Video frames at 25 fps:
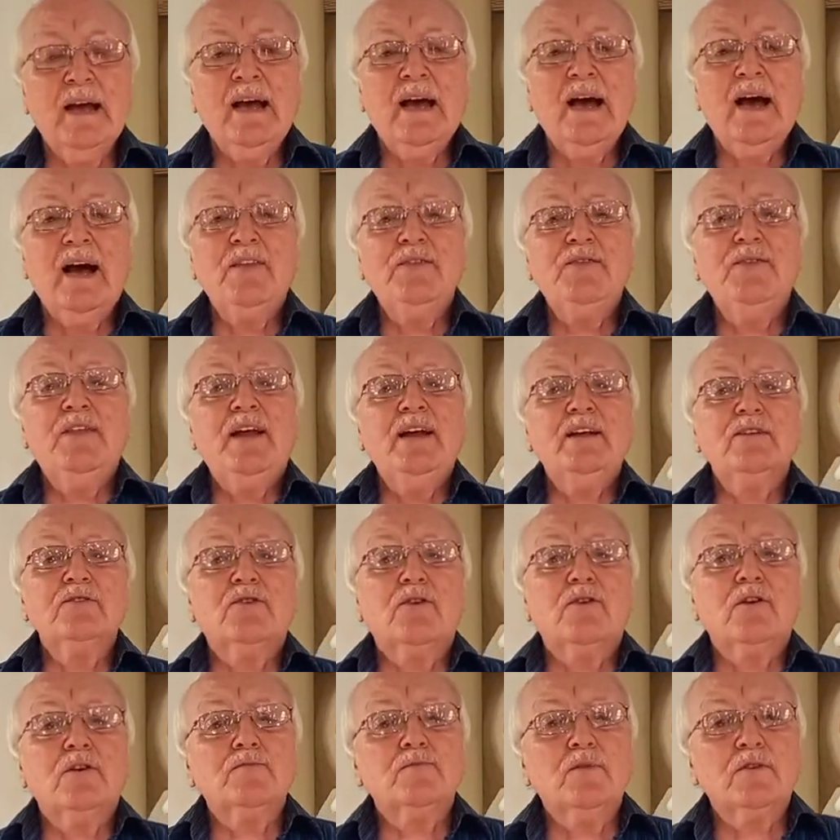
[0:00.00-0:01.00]
And then
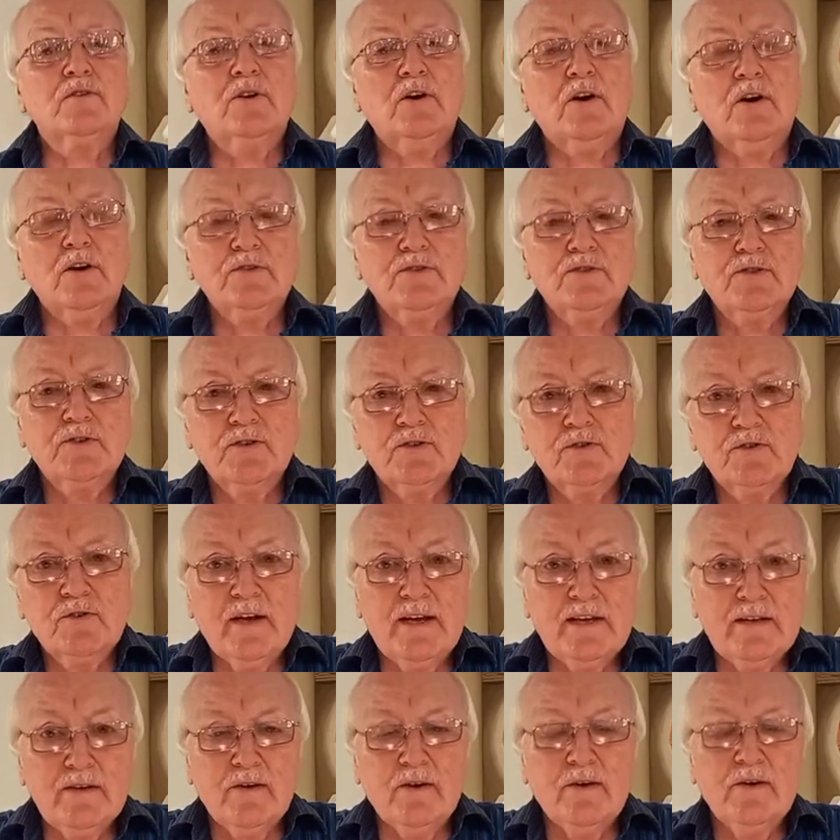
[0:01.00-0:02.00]
God will
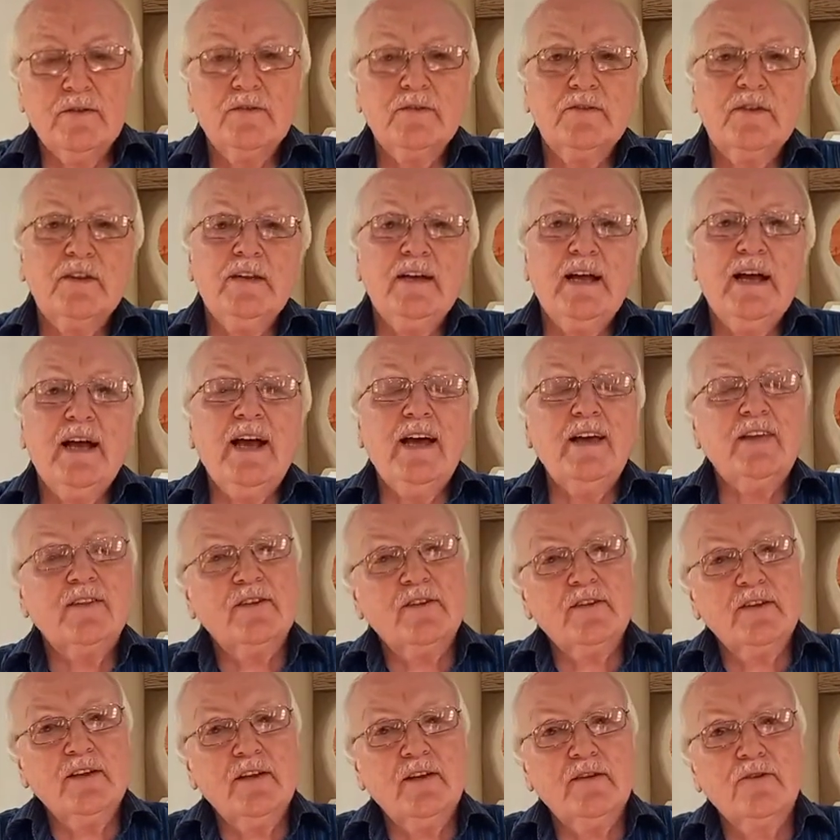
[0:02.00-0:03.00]
concentrate on the
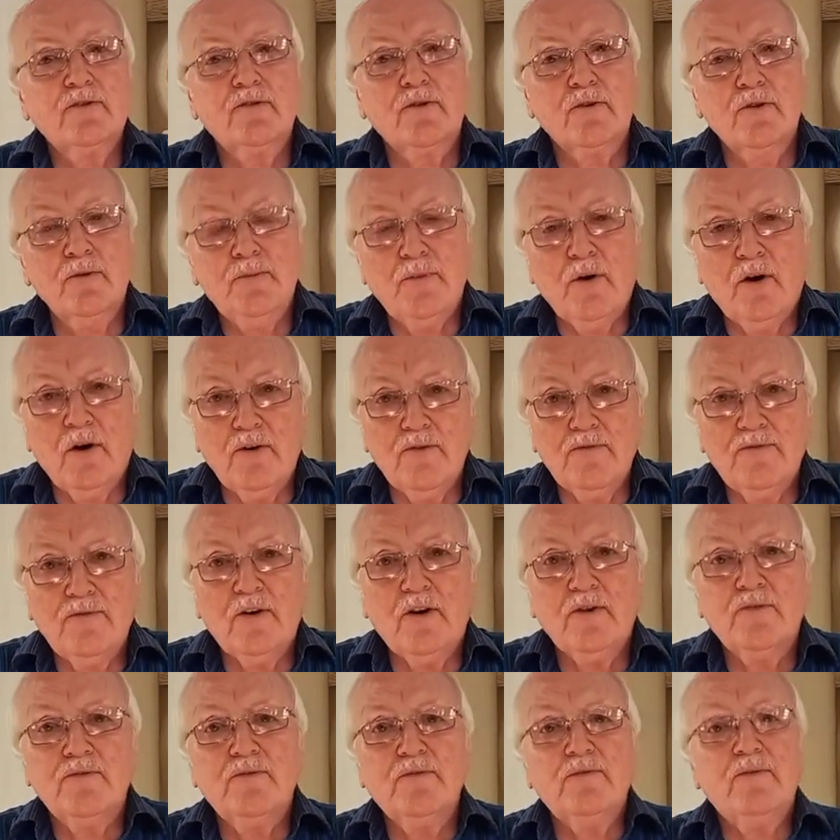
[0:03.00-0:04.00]
ethnic group of,
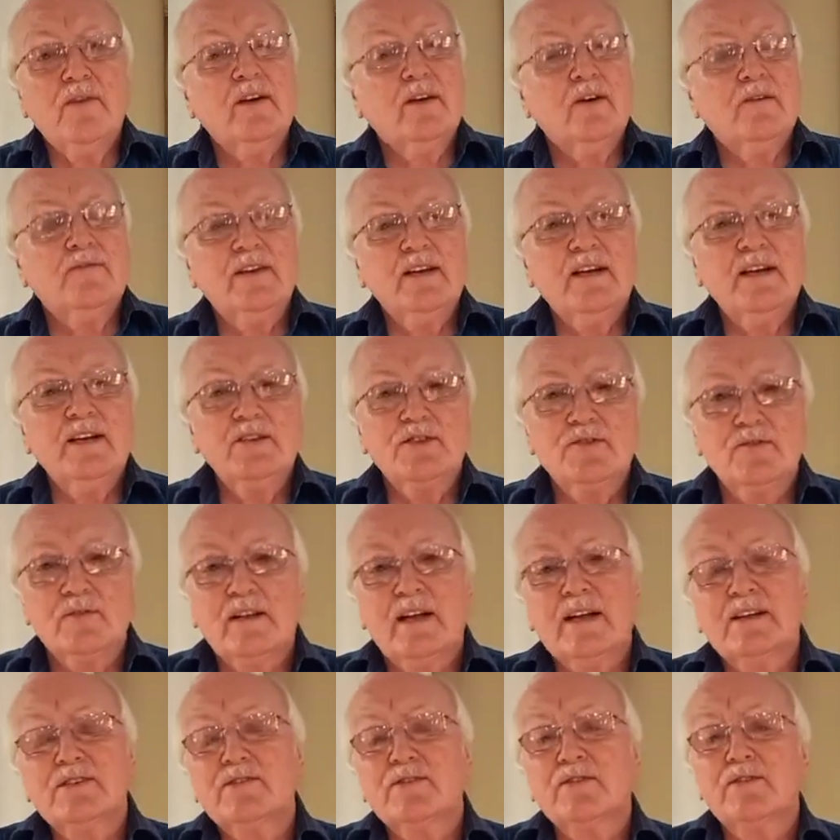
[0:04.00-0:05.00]
of, of the
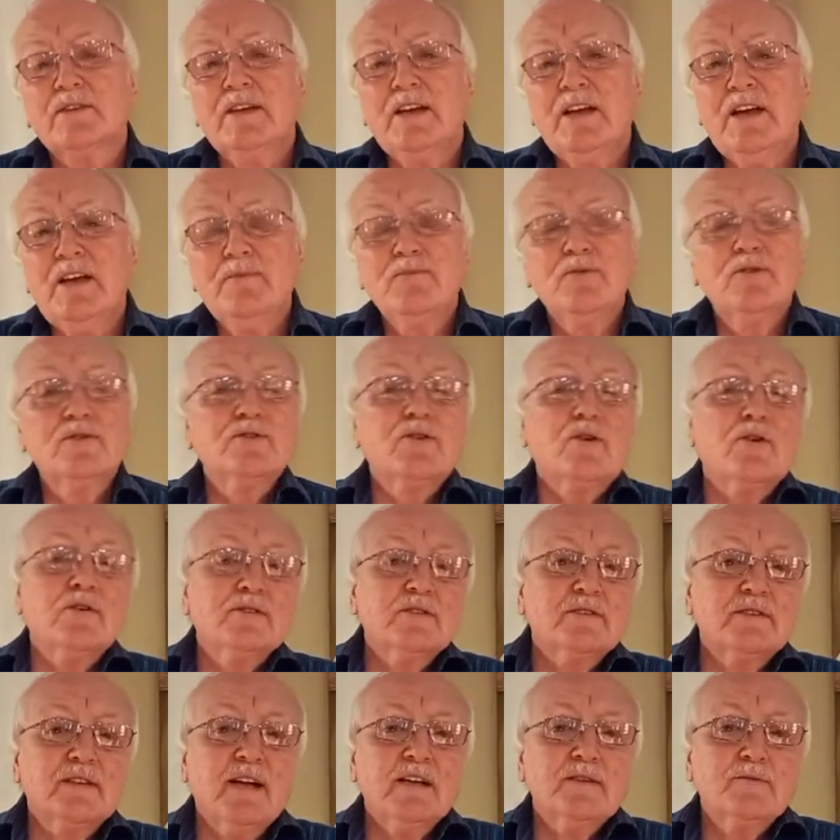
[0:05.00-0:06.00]
Israelites or the Hebrews, or
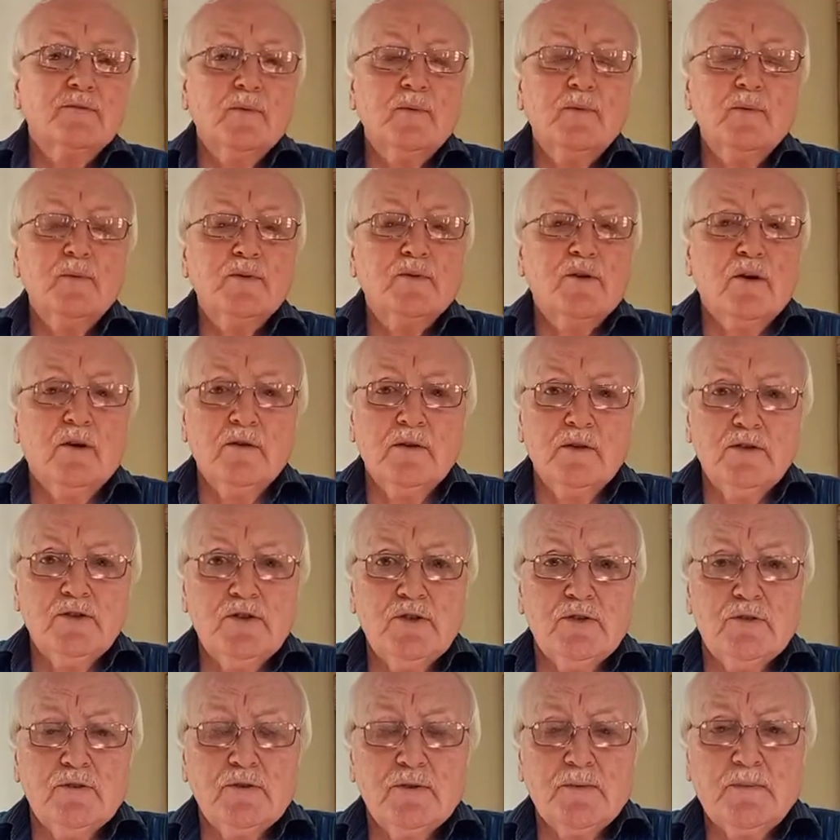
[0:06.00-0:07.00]
today as we would call the
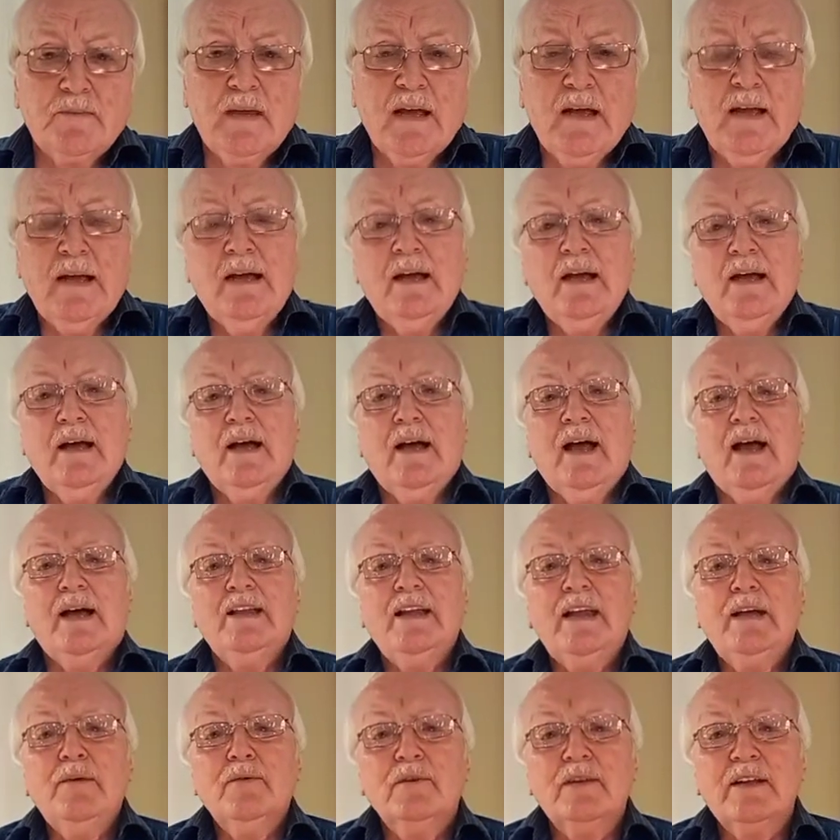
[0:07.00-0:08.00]
Jews. And
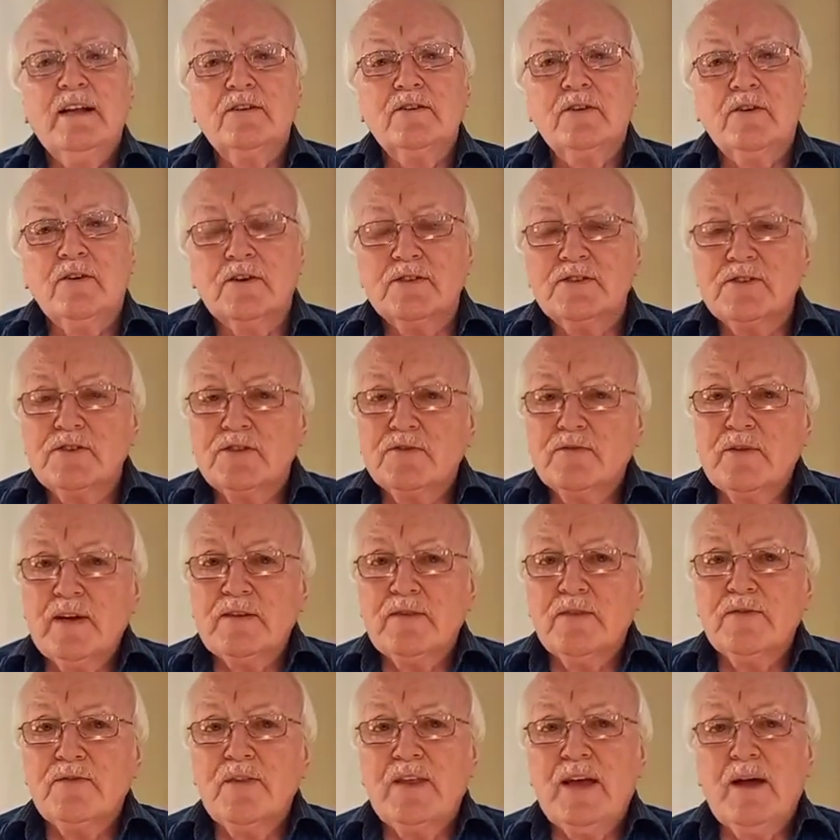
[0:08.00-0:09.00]
he will then concentrate
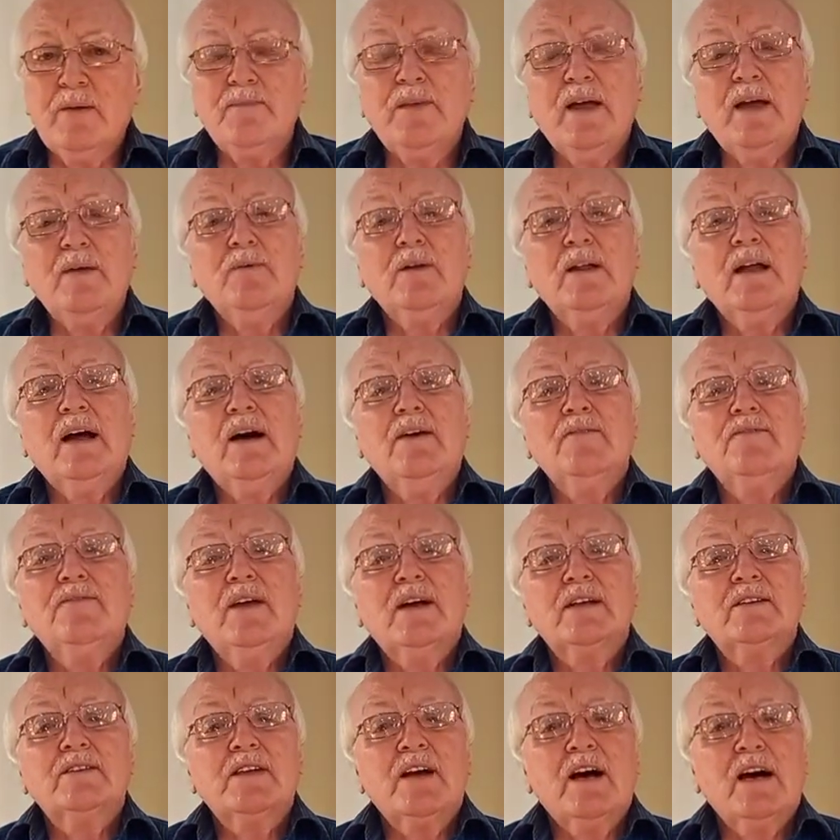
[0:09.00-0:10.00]
on them. They will have
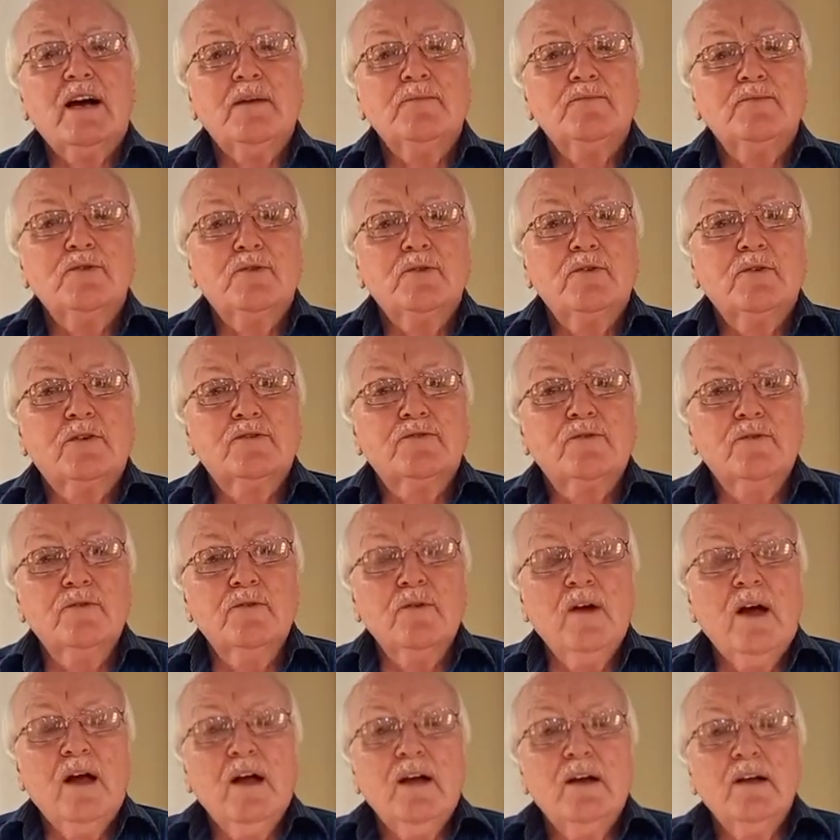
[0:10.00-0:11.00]
that time to, to,
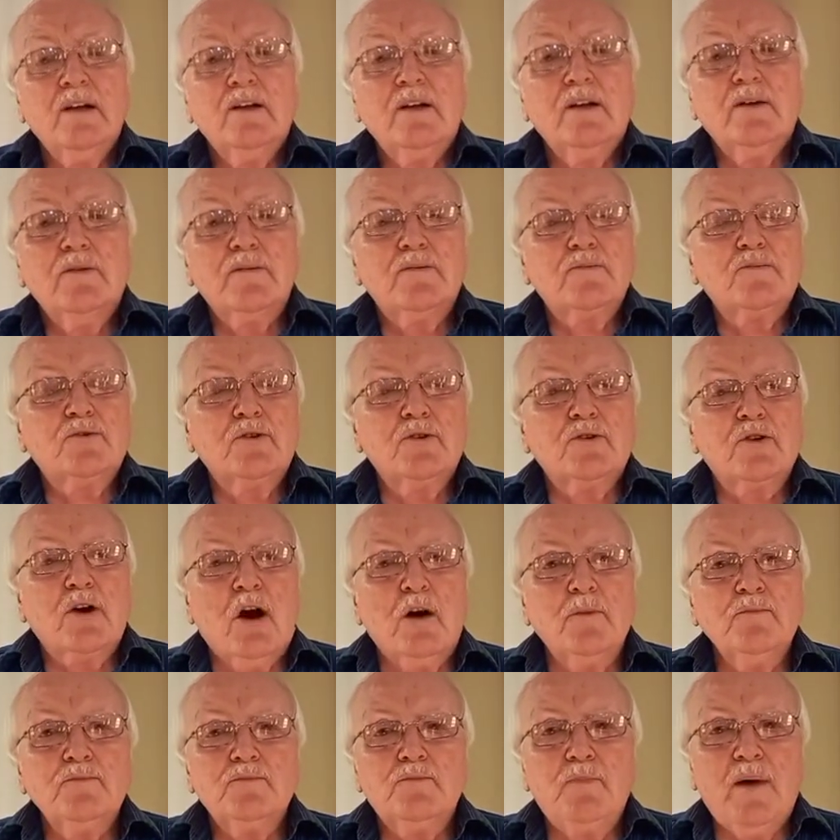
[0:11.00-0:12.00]
to
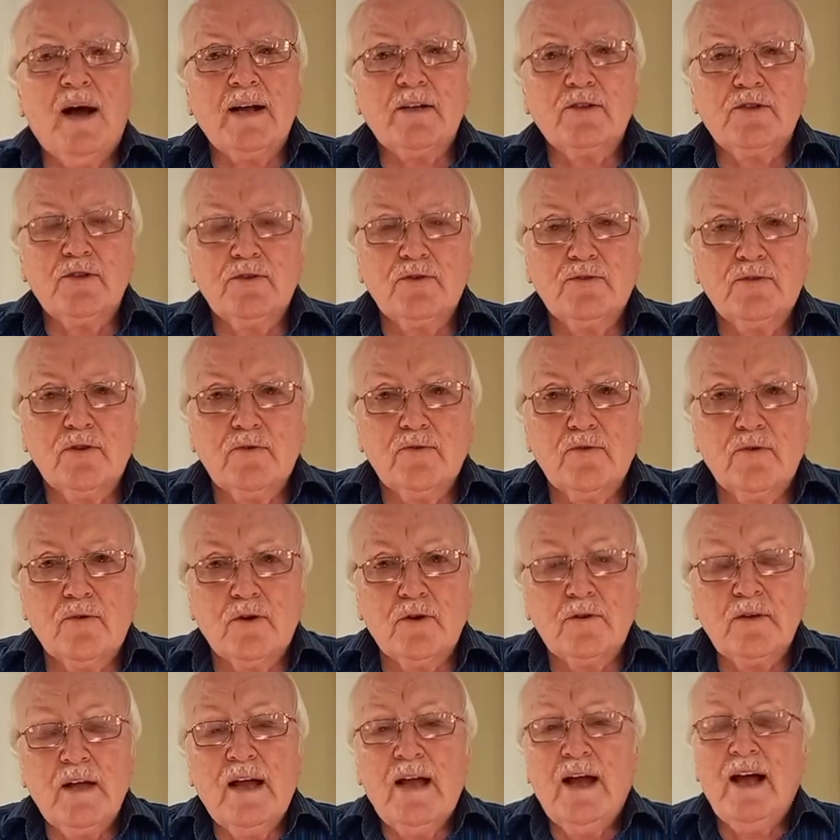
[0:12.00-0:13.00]
come back to the
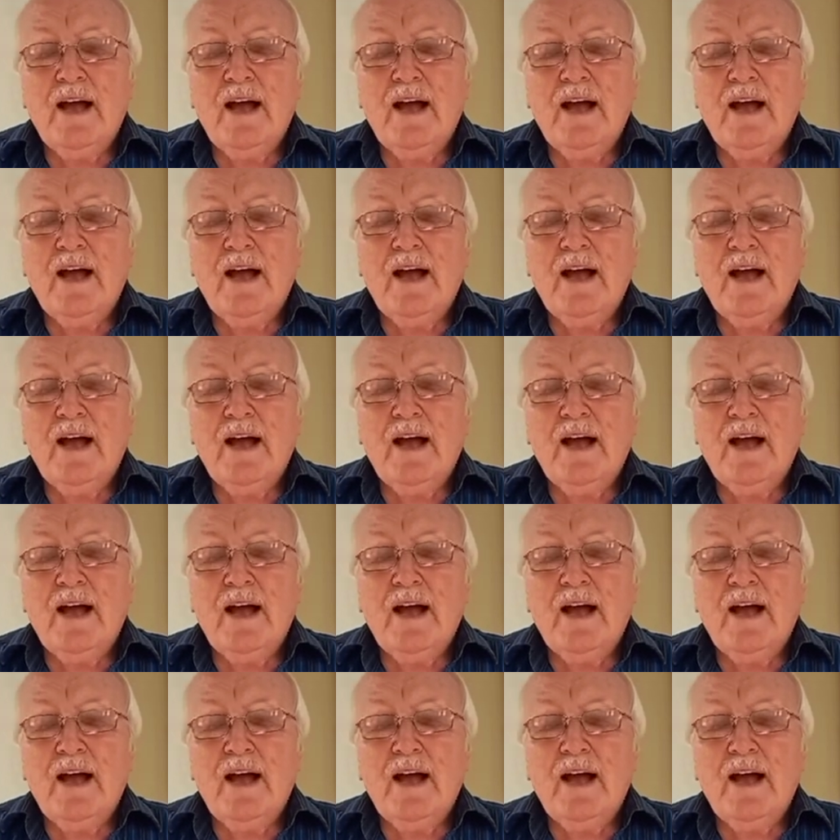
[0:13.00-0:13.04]
Lord.